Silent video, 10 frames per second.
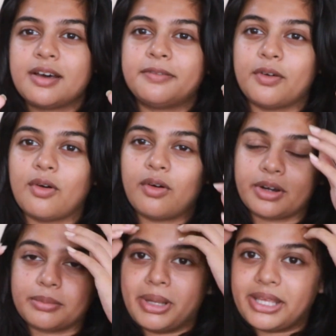for
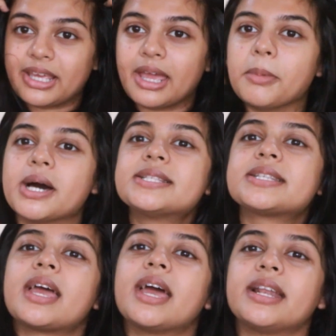making hair mask,
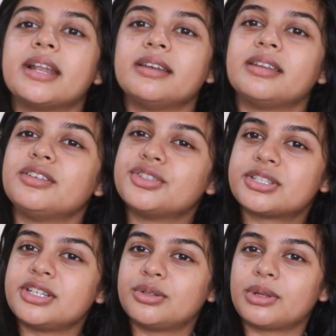and you just
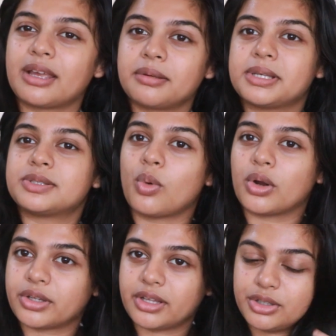need to like mix
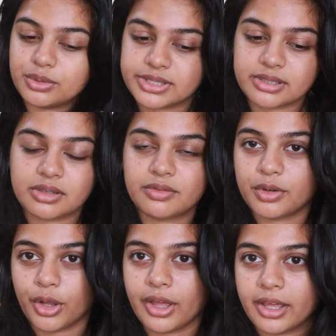water and use it for
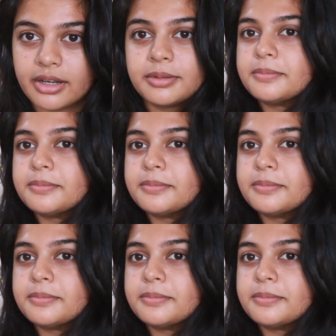your hair.